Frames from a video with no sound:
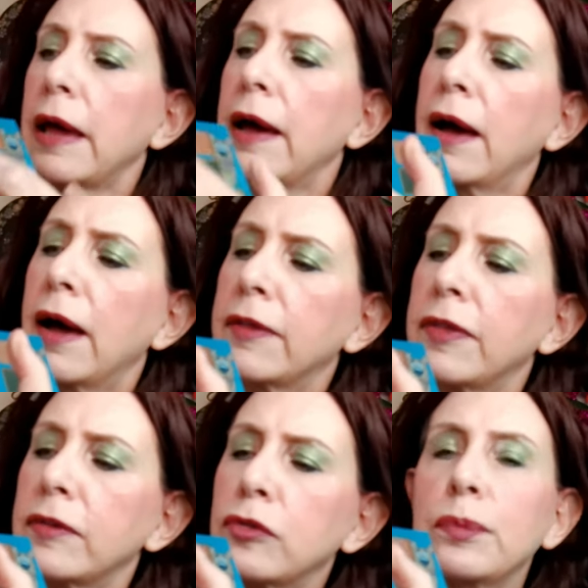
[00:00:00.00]
uh,
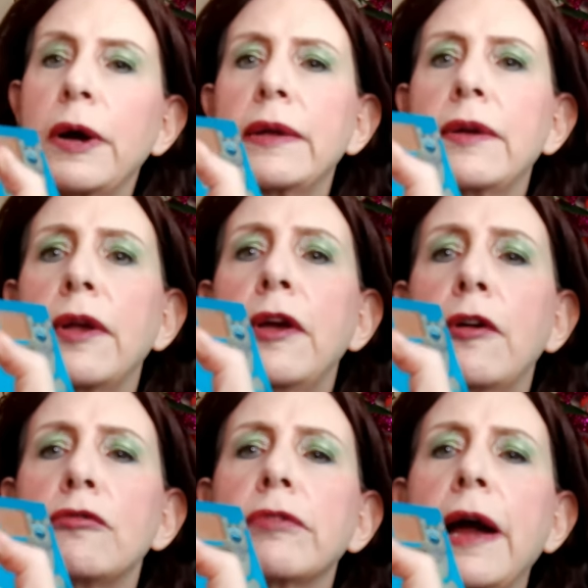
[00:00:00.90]
this one
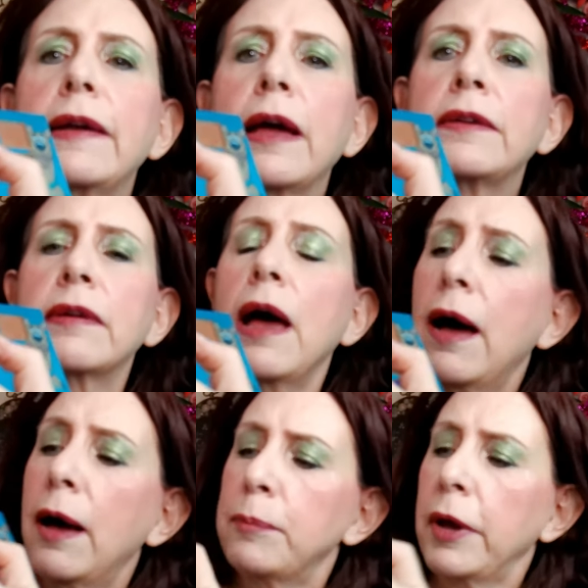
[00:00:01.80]
right on
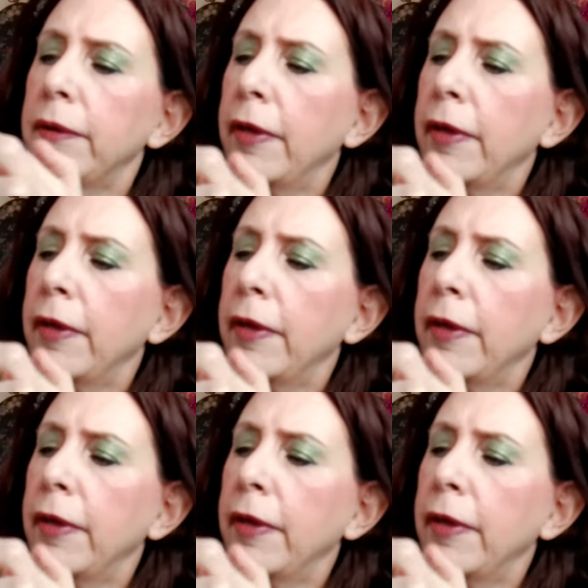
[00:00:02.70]
top,